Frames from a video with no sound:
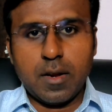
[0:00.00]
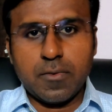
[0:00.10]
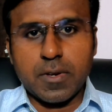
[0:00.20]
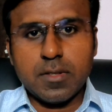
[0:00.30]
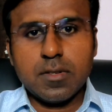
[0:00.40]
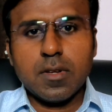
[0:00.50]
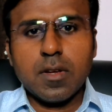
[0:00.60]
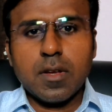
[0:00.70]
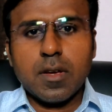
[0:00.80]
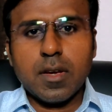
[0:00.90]
Hello friends,
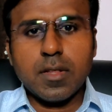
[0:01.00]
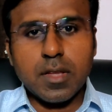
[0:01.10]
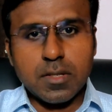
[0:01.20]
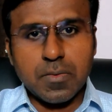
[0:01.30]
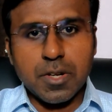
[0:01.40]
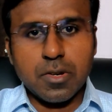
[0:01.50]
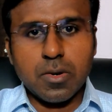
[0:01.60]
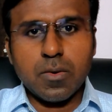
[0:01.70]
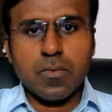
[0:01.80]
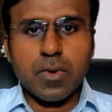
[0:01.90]
in this
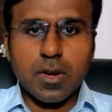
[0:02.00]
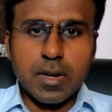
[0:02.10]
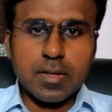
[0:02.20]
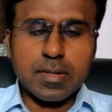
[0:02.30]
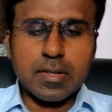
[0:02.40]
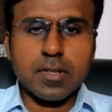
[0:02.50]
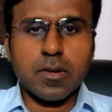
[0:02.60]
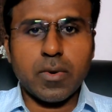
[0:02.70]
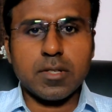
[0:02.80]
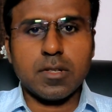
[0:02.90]
video we will discuss
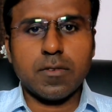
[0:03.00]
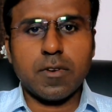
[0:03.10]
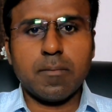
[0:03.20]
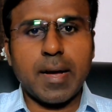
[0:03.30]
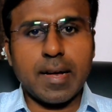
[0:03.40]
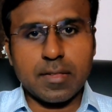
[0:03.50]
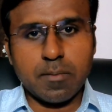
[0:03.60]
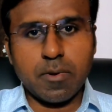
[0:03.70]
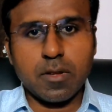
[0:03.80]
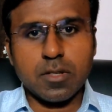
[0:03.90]
a question from
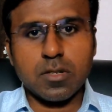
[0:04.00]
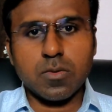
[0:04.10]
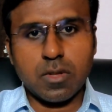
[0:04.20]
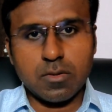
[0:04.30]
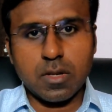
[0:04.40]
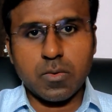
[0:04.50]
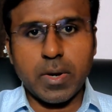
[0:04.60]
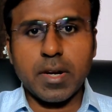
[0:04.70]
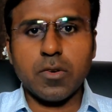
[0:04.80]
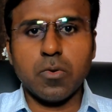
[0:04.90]
Anthropology
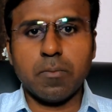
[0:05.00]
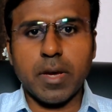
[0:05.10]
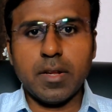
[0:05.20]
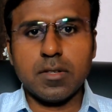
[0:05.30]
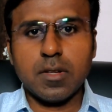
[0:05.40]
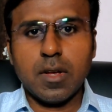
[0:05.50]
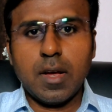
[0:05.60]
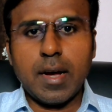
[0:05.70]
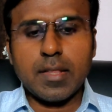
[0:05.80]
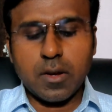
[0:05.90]
2022 mains
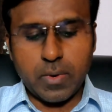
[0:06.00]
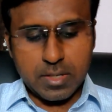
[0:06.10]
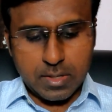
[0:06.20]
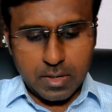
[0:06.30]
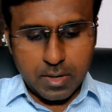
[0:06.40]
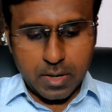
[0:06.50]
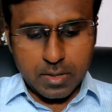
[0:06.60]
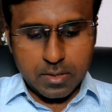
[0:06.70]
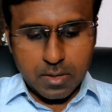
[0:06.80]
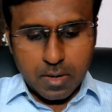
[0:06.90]
and the question
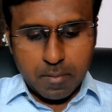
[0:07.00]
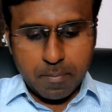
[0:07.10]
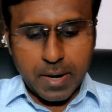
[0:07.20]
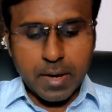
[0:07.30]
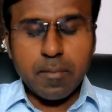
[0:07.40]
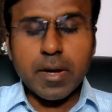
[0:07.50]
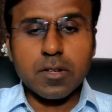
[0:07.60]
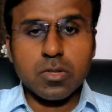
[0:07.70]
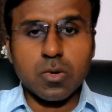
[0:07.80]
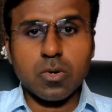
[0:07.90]
reads
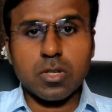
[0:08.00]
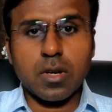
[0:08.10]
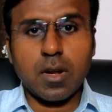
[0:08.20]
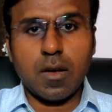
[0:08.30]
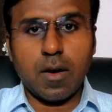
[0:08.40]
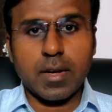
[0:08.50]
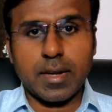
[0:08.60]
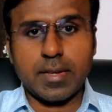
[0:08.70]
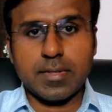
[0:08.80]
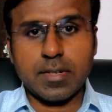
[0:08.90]
primate social
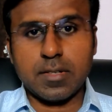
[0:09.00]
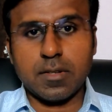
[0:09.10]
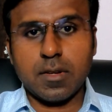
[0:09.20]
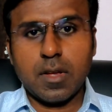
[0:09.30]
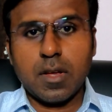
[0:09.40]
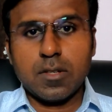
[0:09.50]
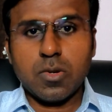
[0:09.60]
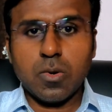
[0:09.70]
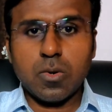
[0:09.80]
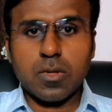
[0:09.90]
organization.
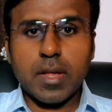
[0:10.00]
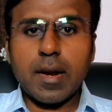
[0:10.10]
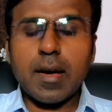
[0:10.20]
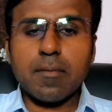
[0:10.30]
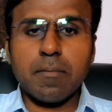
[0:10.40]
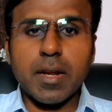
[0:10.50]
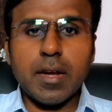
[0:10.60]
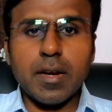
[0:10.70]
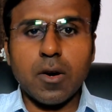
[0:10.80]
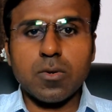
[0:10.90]
So there are
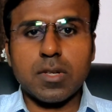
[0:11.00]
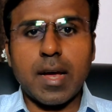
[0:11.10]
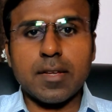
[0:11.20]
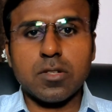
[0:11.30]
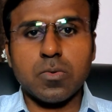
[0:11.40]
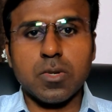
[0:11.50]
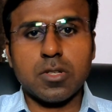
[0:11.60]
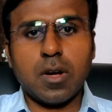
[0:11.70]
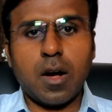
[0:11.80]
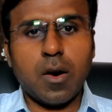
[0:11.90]
many doubts as to
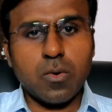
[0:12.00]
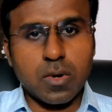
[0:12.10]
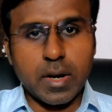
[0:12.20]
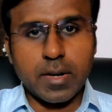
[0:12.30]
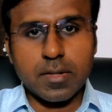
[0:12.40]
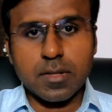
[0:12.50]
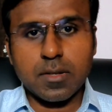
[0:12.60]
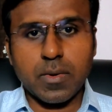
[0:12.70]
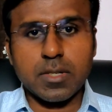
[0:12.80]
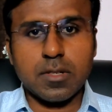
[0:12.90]
which how to write
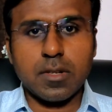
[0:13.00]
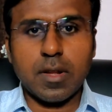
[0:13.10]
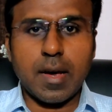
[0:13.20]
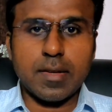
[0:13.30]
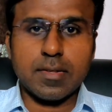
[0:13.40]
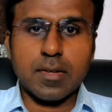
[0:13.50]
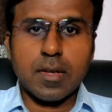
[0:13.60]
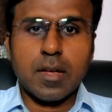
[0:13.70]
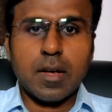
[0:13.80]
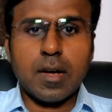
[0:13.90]
this question as
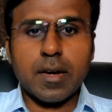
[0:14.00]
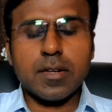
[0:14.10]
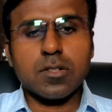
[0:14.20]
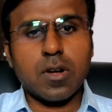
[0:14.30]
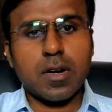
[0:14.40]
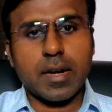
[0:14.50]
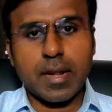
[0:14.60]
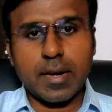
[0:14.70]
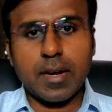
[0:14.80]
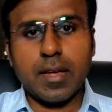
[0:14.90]
uh, it is not
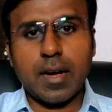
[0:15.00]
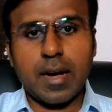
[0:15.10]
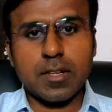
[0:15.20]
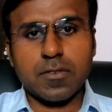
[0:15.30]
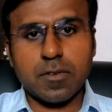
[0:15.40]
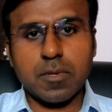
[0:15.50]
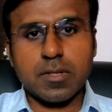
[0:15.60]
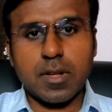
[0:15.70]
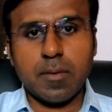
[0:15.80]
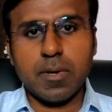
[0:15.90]
directly asked from the
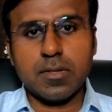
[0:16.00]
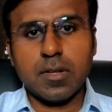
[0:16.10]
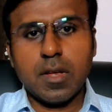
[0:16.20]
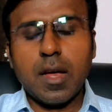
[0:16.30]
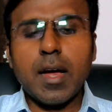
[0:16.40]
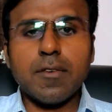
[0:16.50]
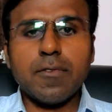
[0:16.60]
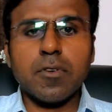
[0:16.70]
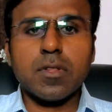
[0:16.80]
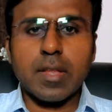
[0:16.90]
syllabus and
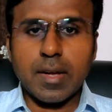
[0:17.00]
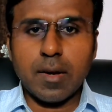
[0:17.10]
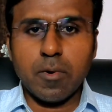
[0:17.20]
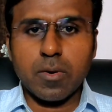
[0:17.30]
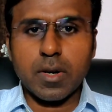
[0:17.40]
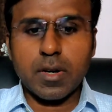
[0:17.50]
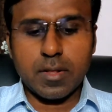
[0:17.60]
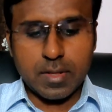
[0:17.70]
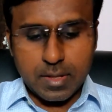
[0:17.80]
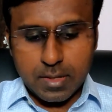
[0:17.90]
if you think about
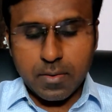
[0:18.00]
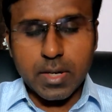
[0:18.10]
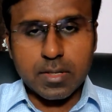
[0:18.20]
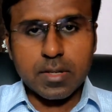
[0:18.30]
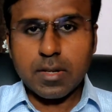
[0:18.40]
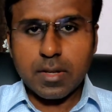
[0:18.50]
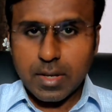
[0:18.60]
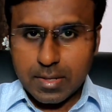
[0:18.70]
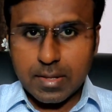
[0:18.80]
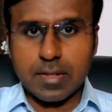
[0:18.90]
it this question
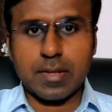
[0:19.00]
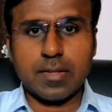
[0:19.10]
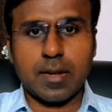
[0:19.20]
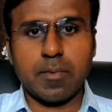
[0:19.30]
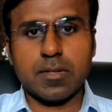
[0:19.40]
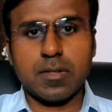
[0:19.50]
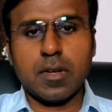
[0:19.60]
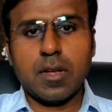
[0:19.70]
is in the syllabus.